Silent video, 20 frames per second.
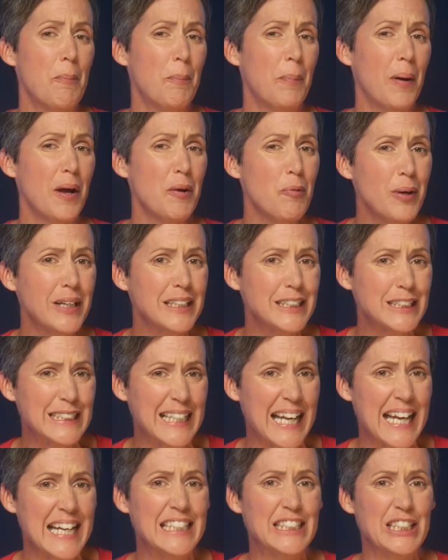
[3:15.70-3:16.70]
by which
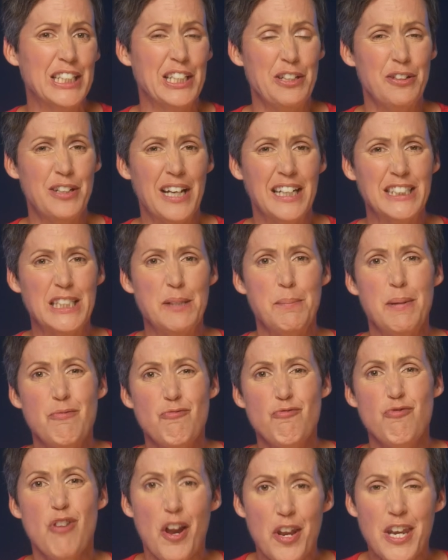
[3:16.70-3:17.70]
stage you'd actually be
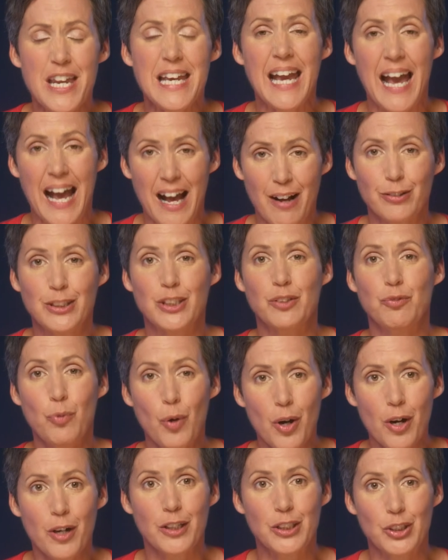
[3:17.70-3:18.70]
running out of
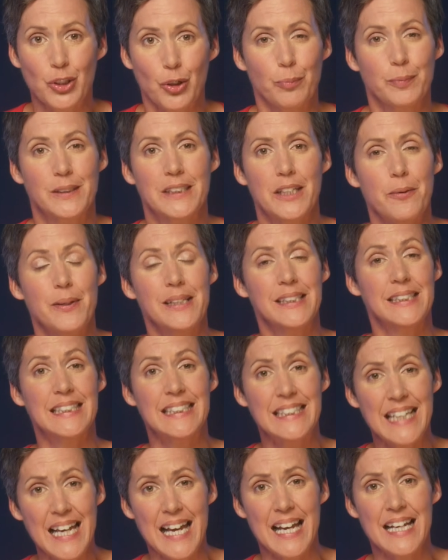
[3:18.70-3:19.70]
worktop. So
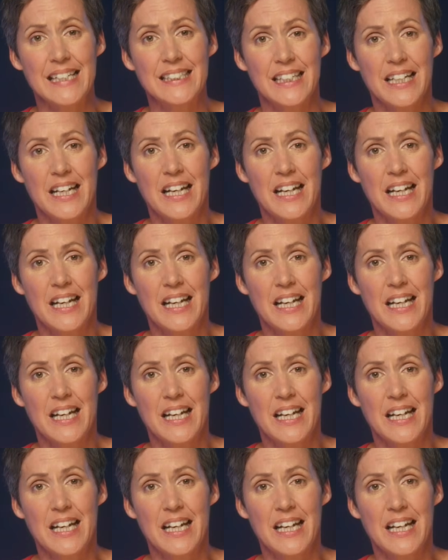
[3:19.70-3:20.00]
instead,